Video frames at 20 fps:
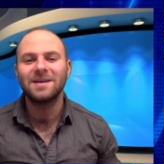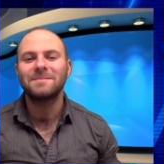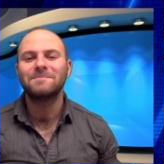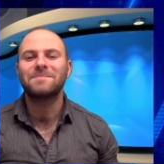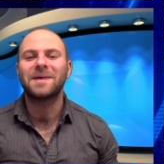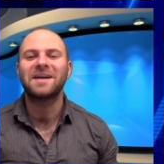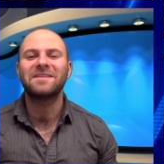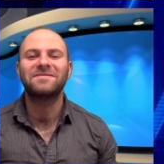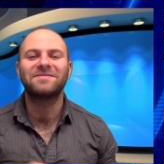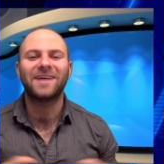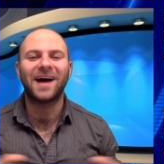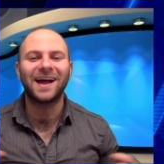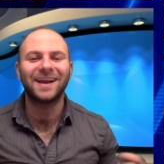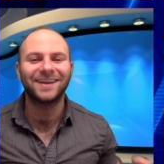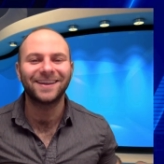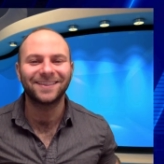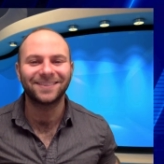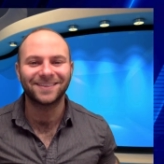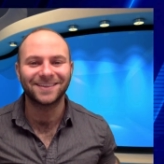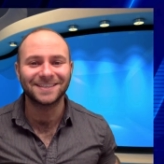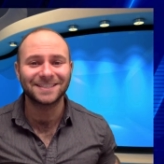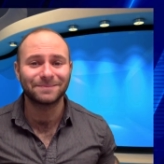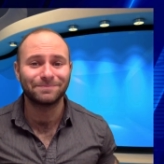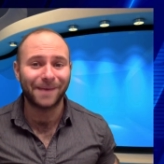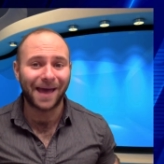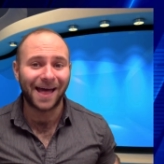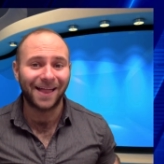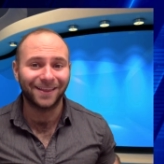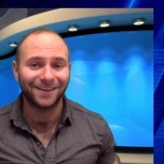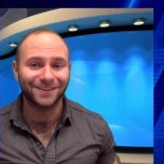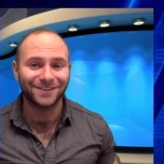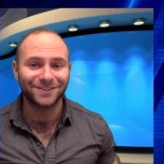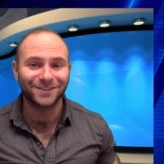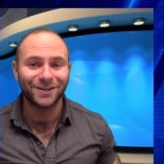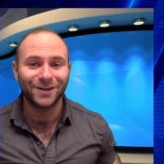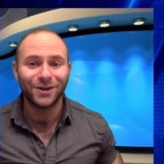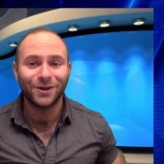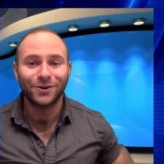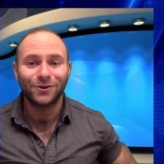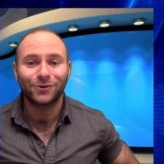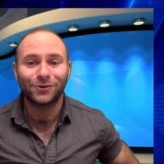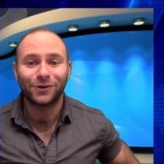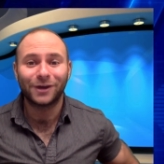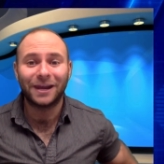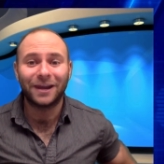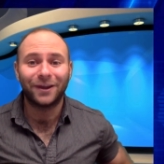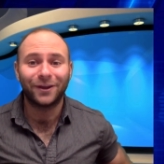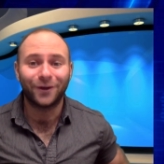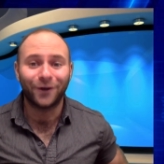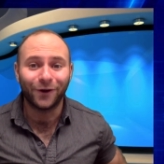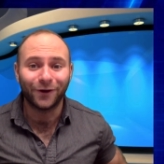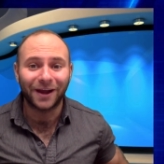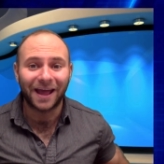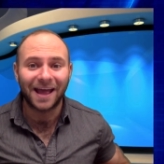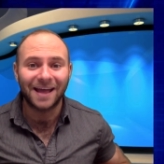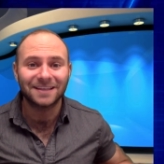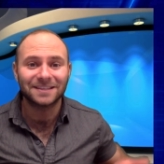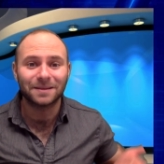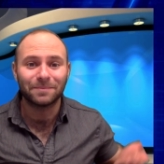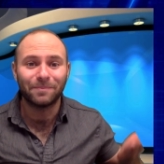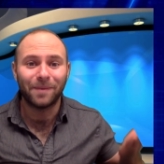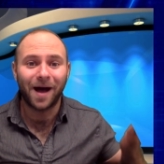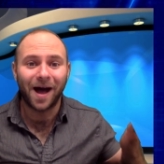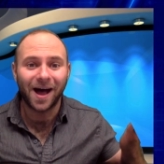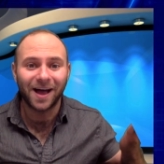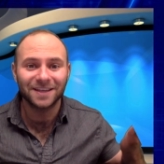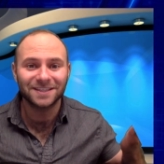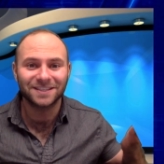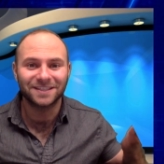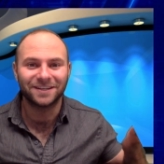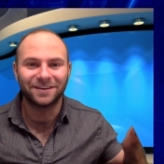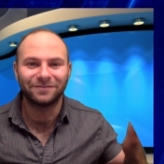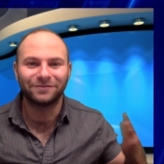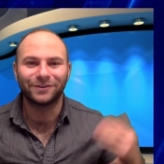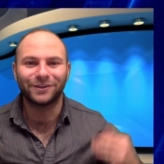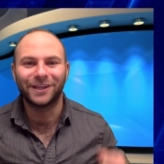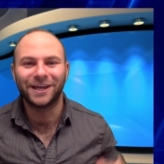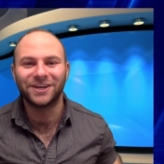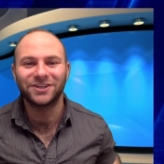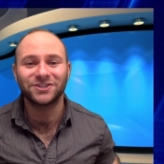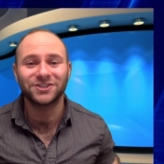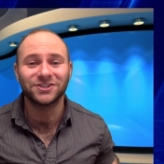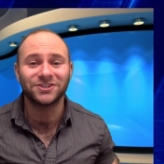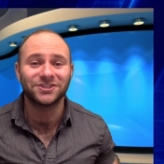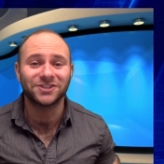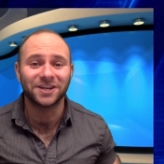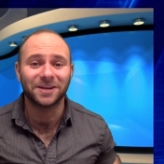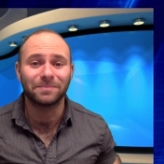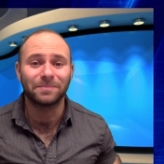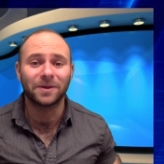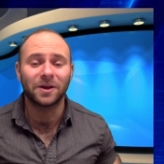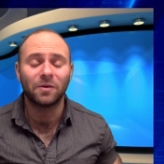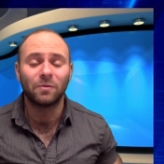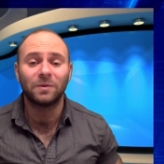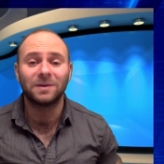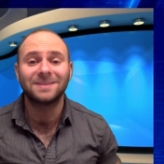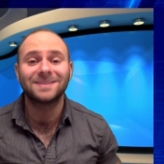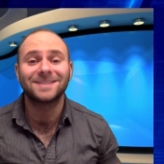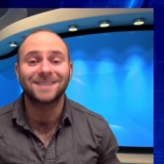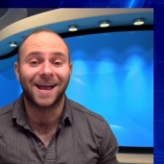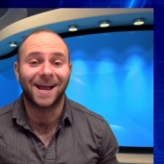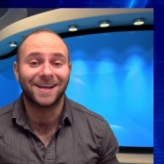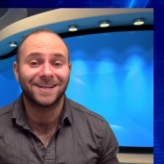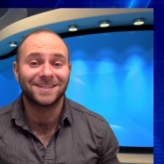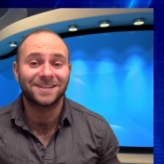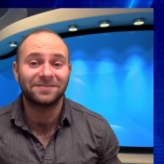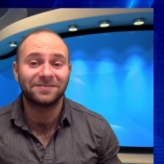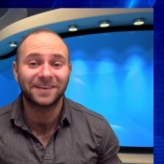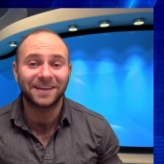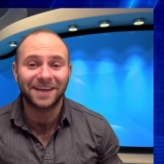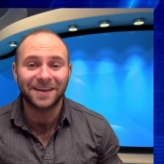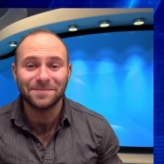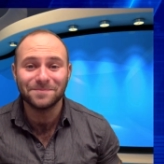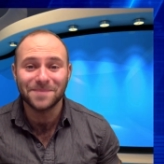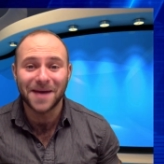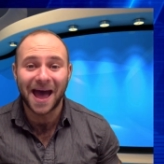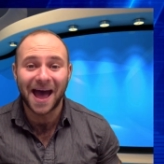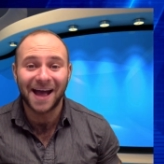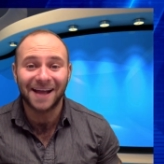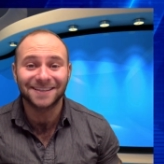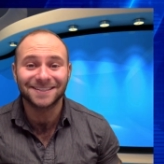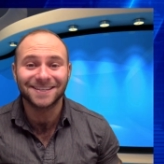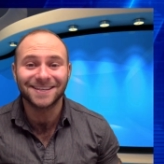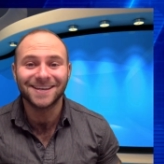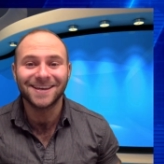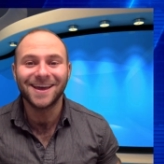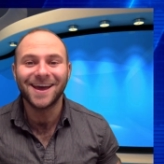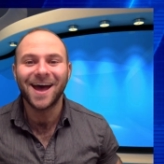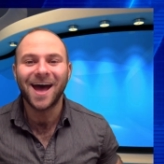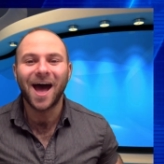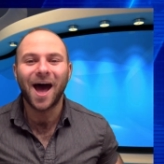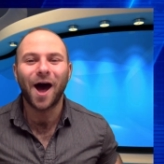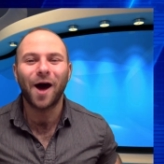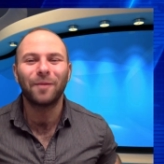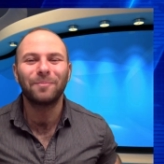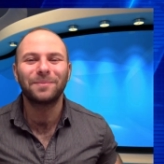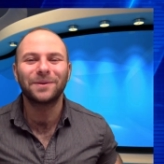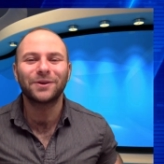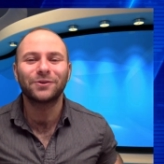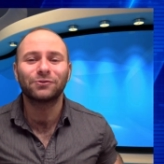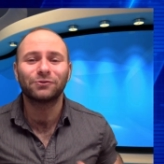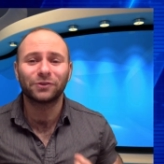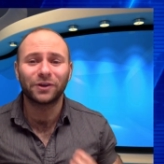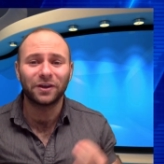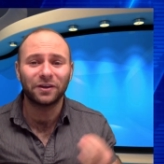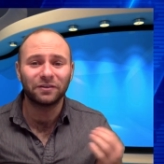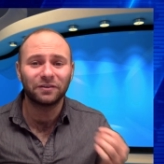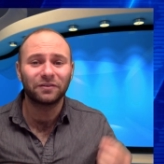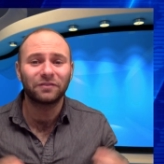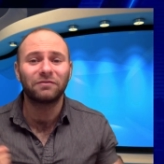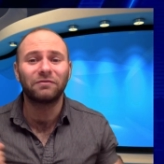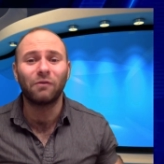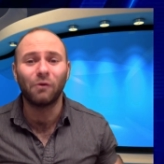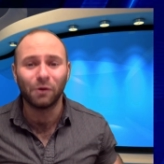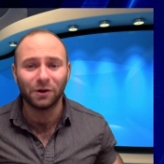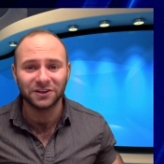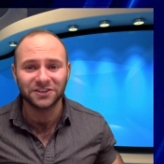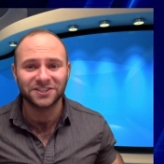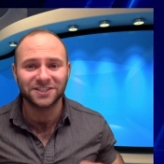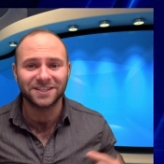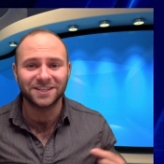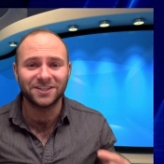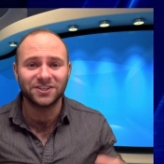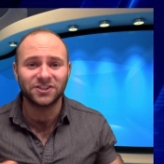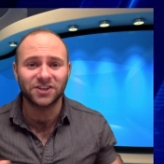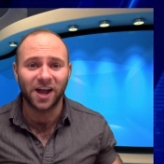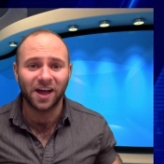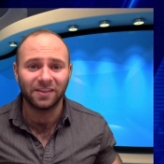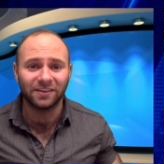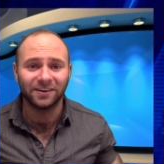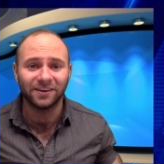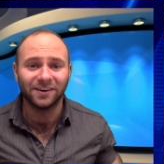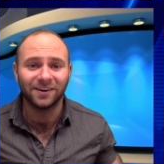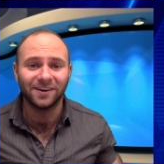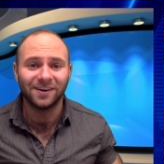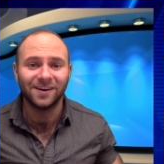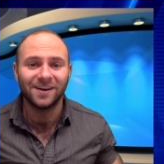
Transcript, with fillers: By finding this balance, creating art has a positive relationship with scientific impact, helping reinforce each other.